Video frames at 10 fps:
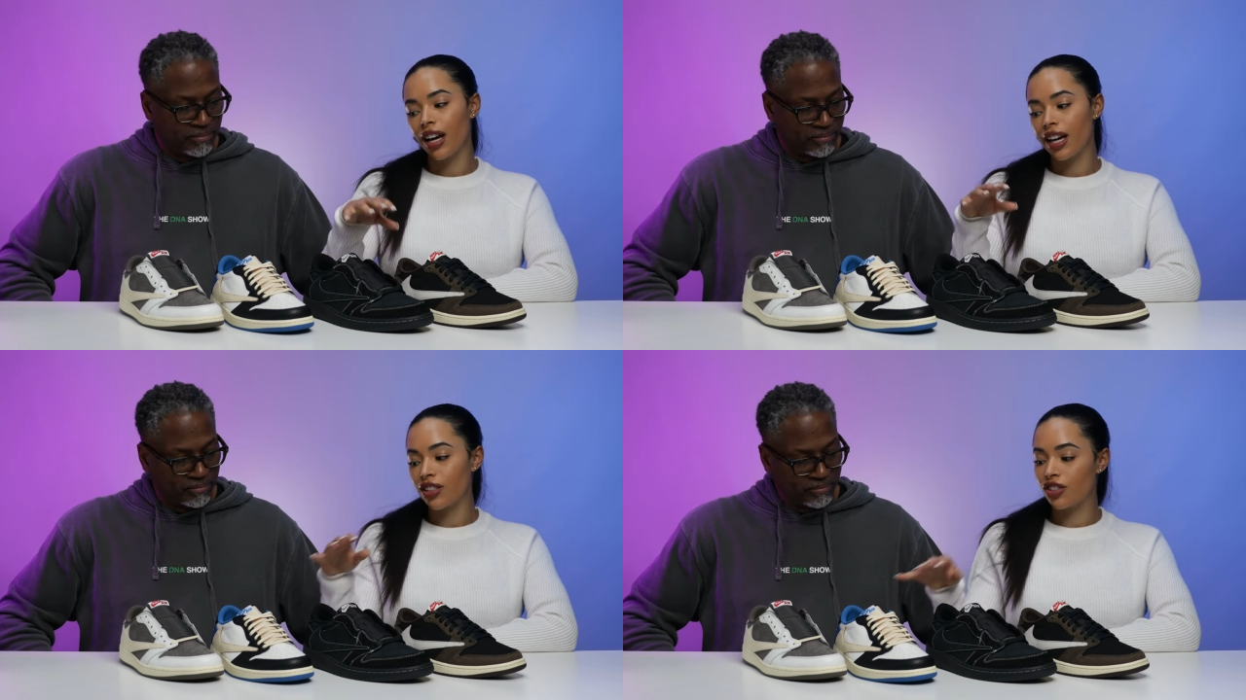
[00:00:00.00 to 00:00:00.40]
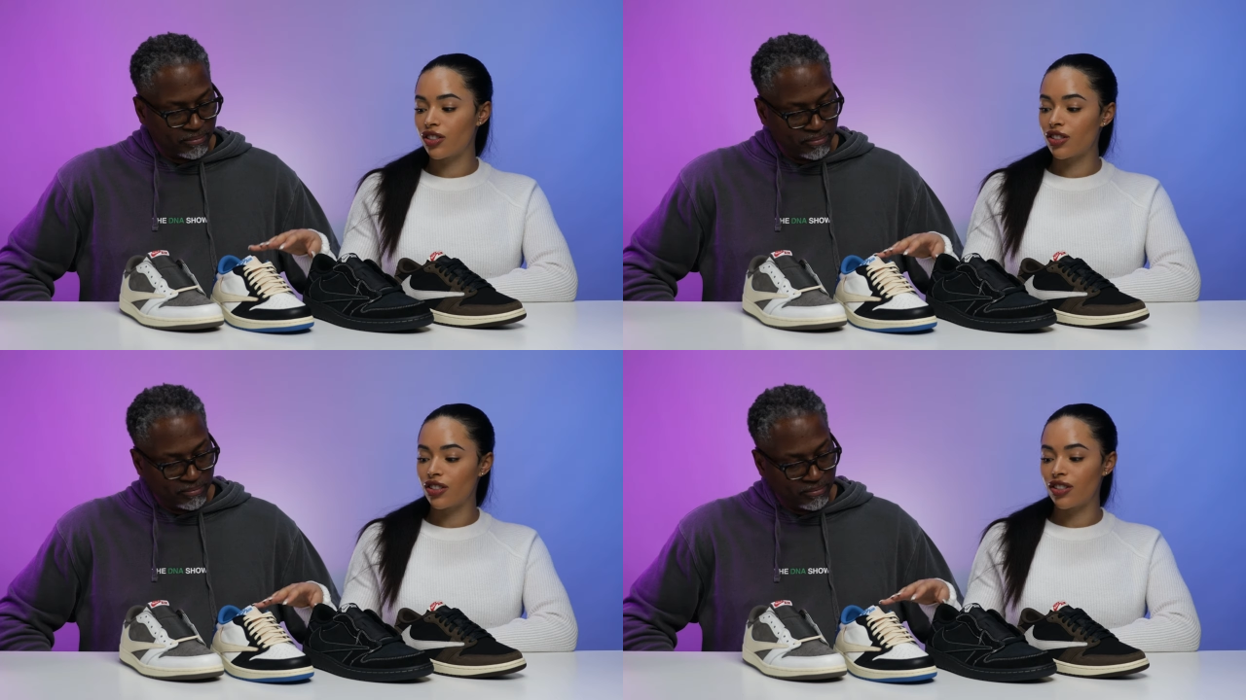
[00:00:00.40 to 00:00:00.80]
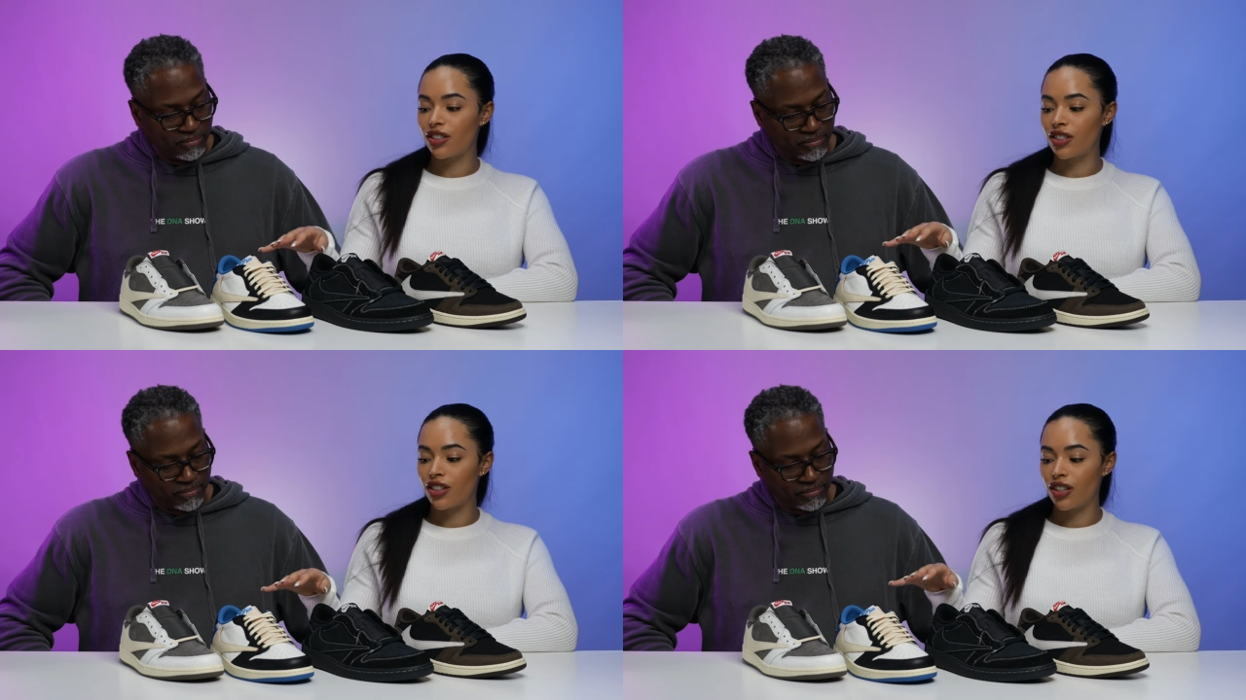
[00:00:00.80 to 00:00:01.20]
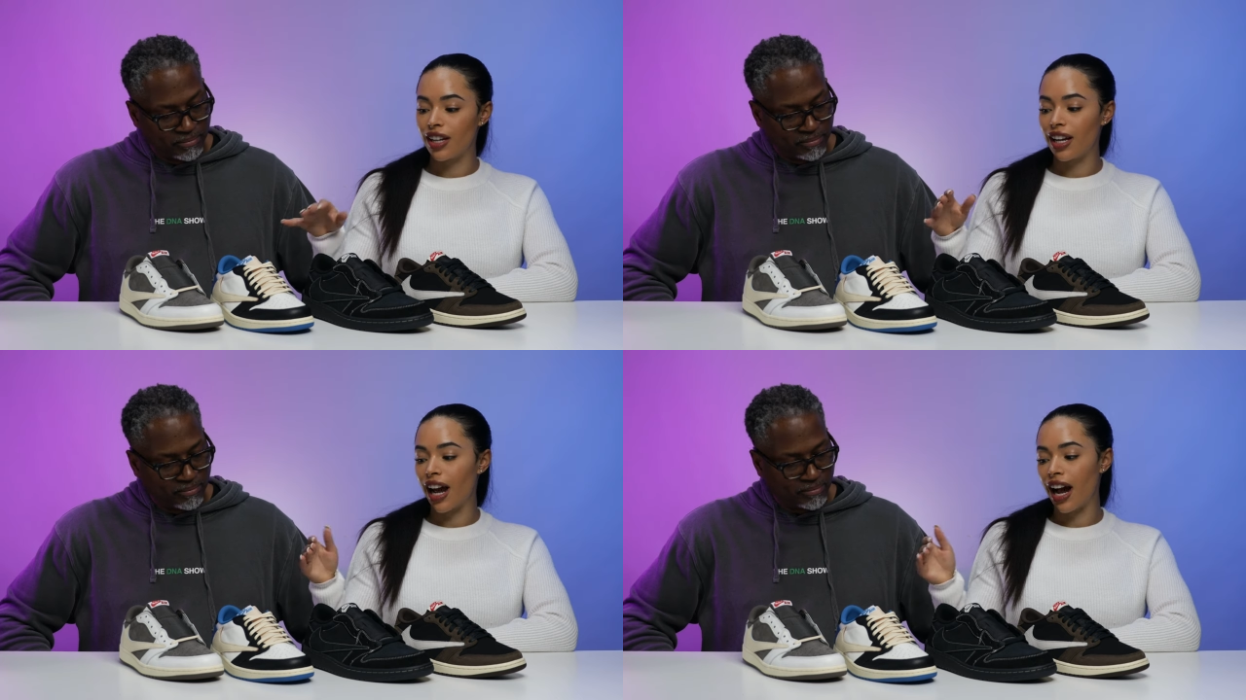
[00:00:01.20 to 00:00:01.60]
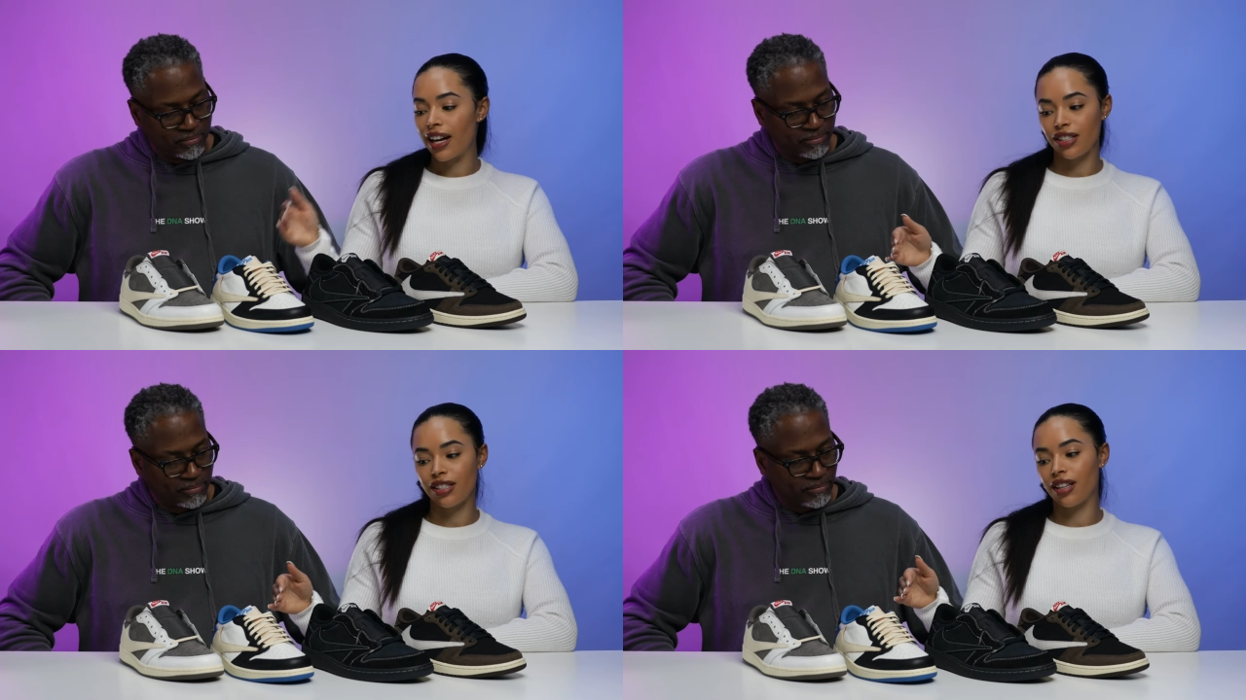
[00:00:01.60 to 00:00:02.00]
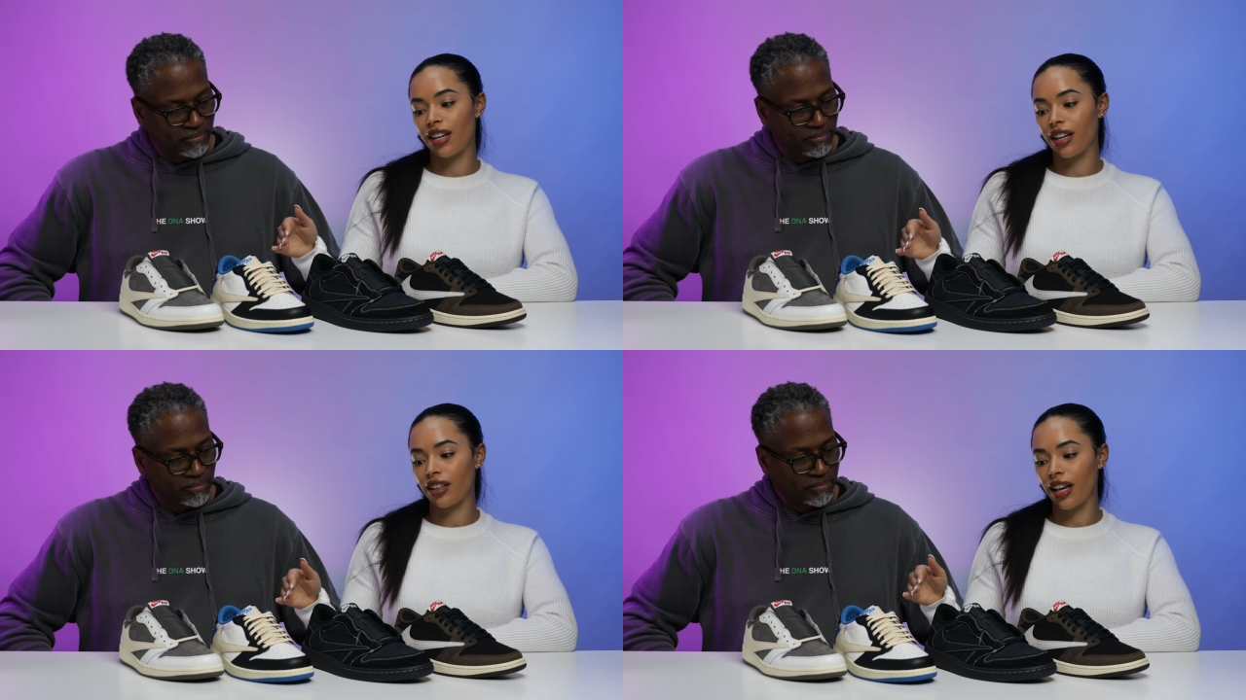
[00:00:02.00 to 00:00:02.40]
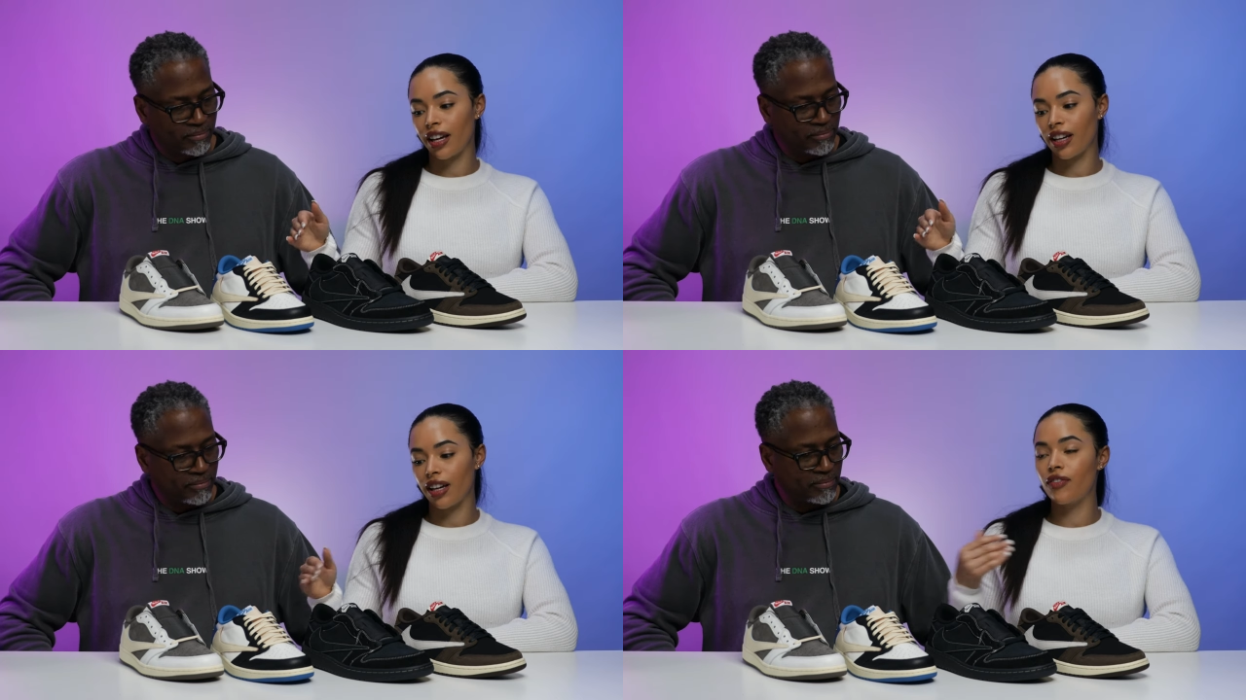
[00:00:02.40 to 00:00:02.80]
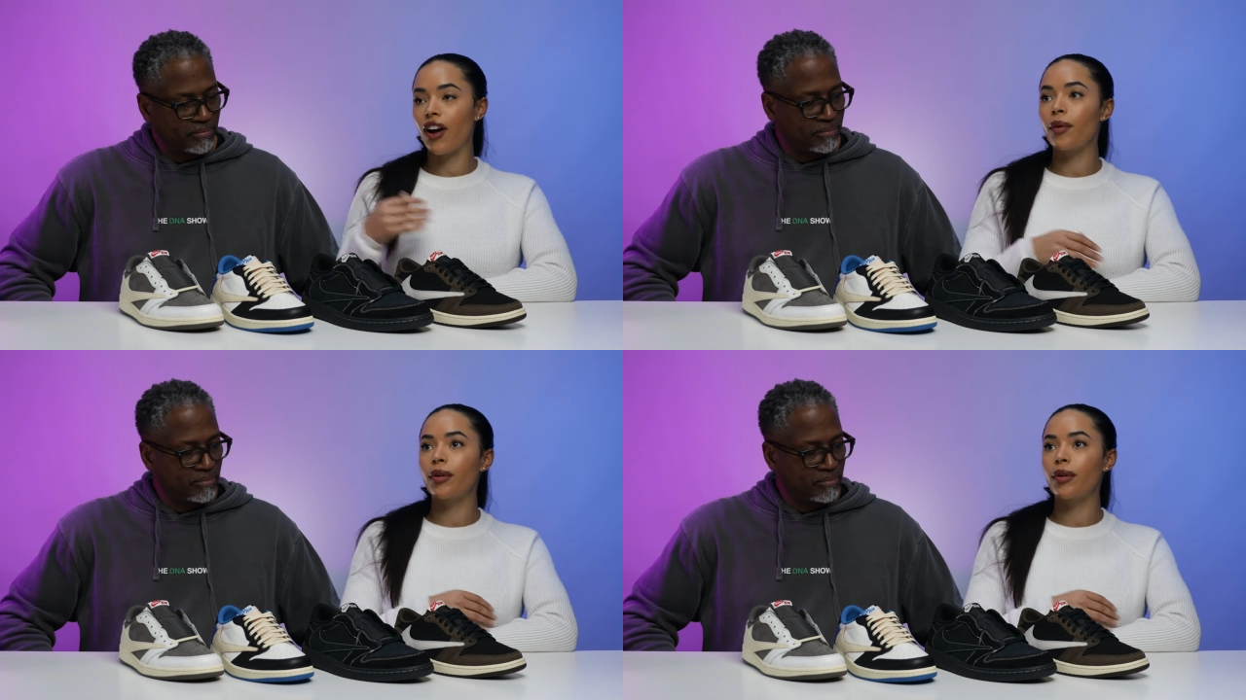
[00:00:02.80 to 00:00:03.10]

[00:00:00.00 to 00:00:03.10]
Speaker 1: It's. I just think like if I